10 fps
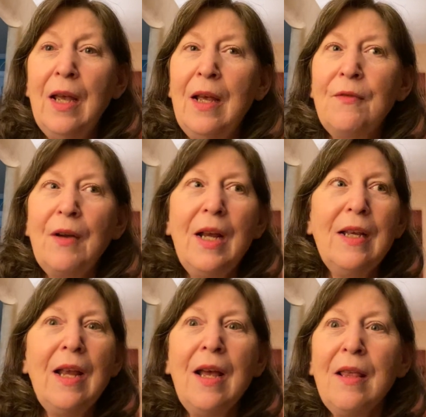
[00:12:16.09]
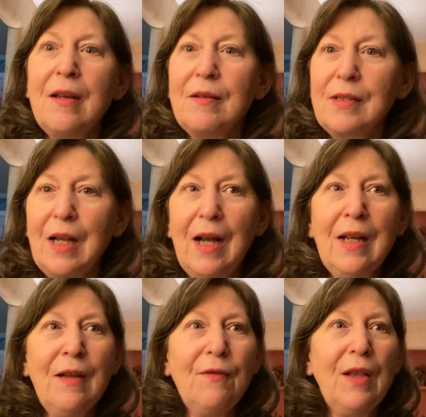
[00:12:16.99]
And right now, there's
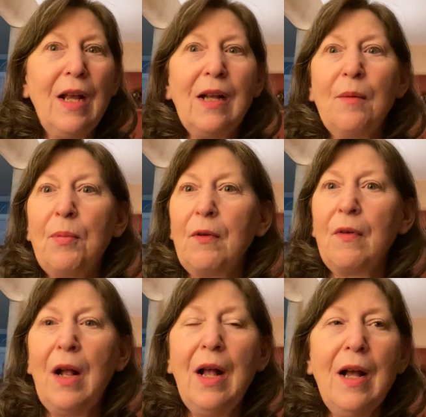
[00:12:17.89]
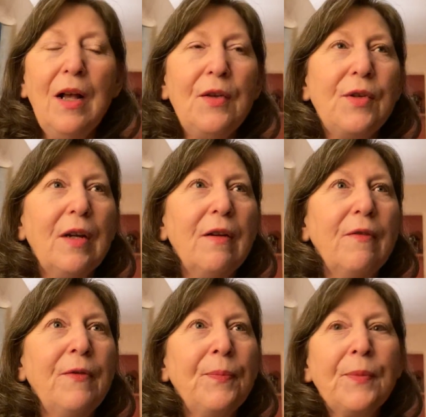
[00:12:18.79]
kind of like a barrage of